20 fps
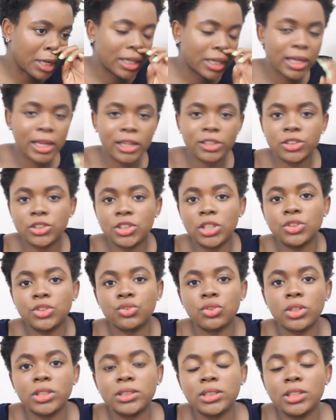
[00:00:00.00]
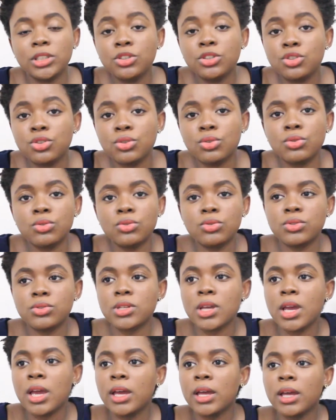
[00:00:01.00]
like exchange rate
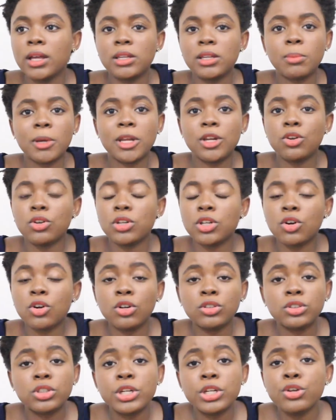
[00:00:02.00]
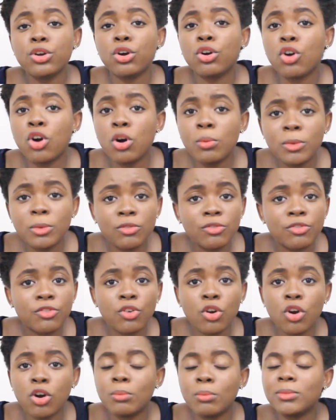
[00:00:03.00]
issues, depending on the country you're coming
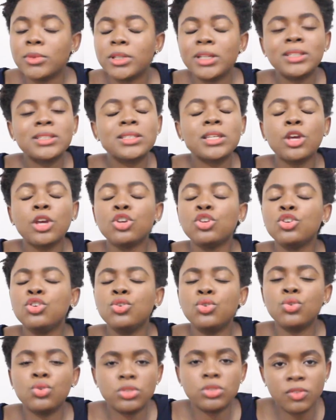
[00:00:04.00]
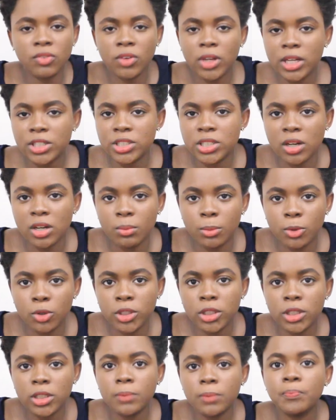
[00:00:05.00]
from, it's a huge financial
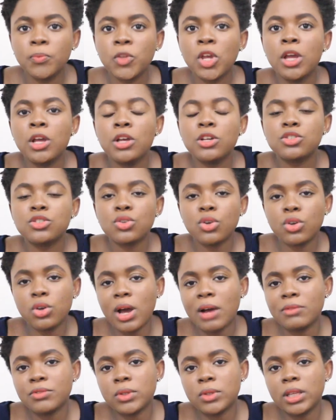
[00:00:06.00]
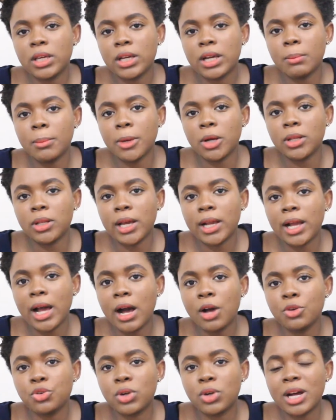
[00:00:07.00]
burden. So you have to think about like
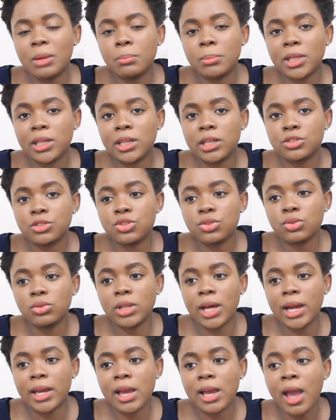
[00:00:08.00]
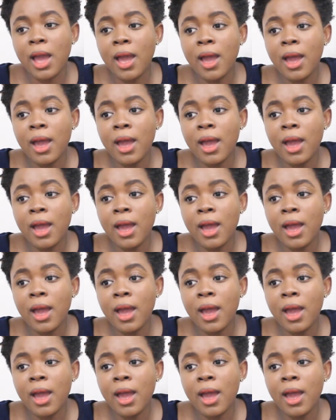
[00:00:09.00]
how you can begin to like